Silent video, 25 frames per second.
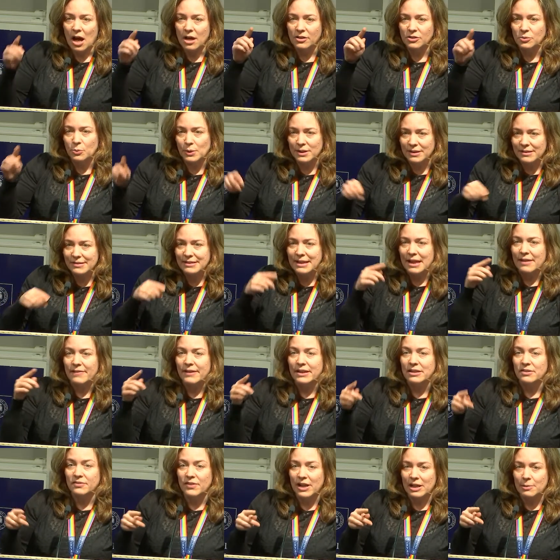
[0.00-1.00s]
to understand
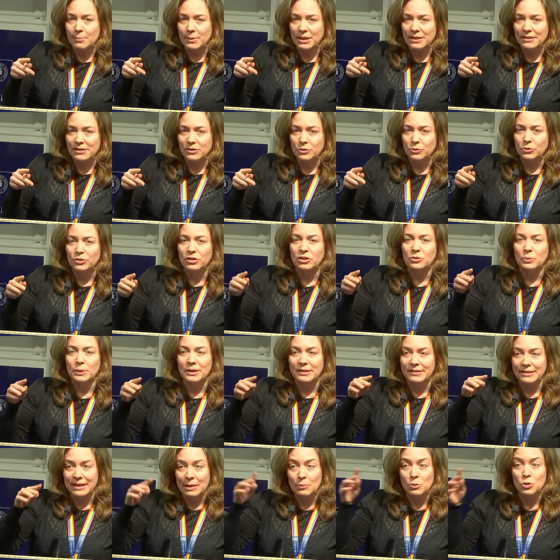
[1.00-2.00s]
their development and also to
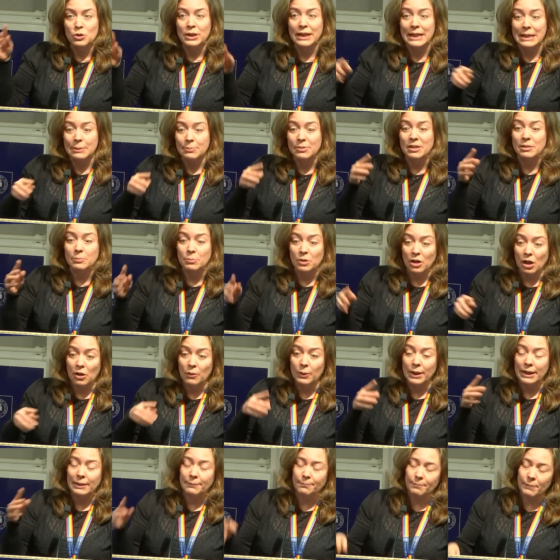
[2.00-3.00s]
understand what keeps them
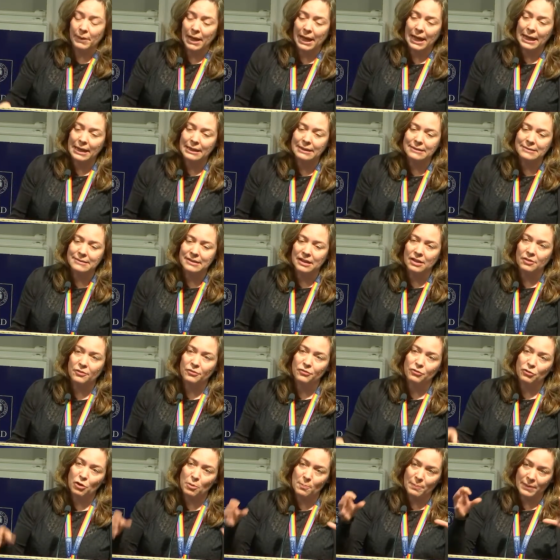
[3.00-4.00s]
going. And
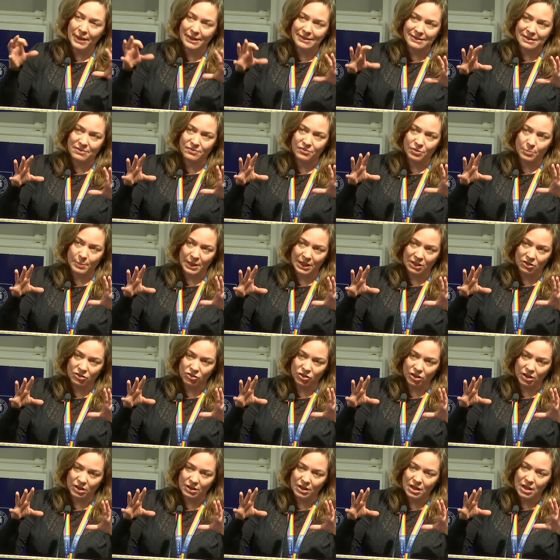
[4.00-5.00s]
from that
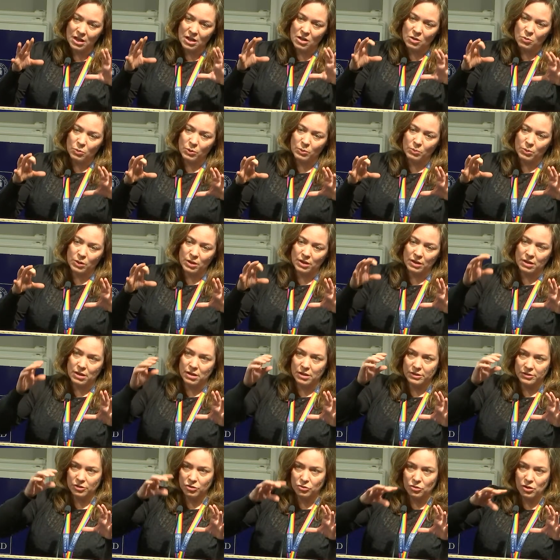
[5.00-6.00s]
information, we work
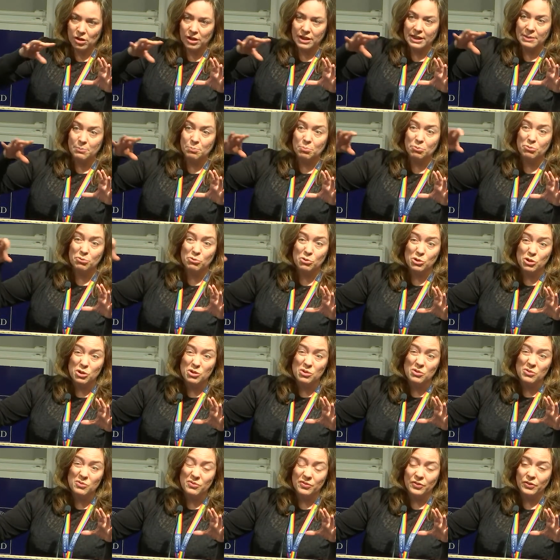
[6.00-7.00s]
hard to try and
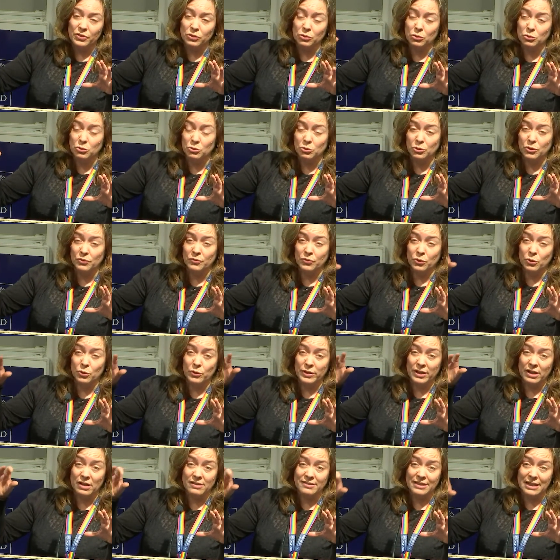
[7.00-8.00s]
improve tools for
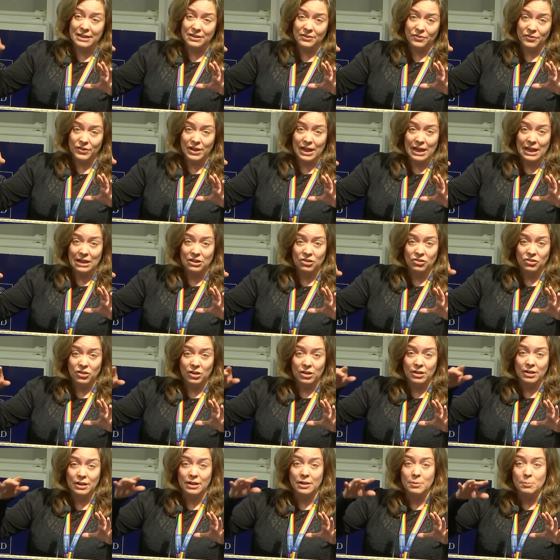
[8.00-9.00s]
the
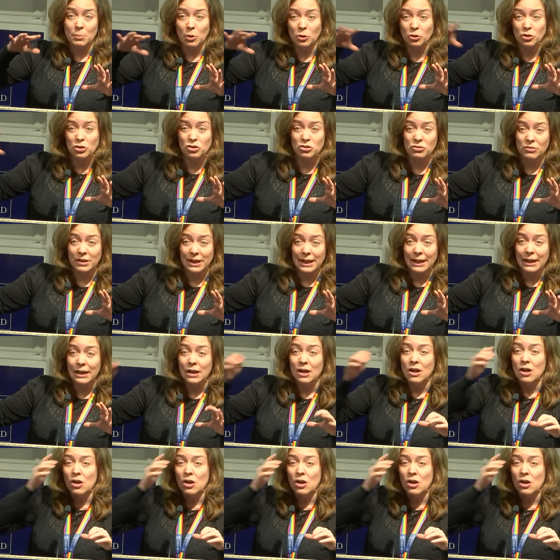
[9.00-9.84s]
identification and monitoring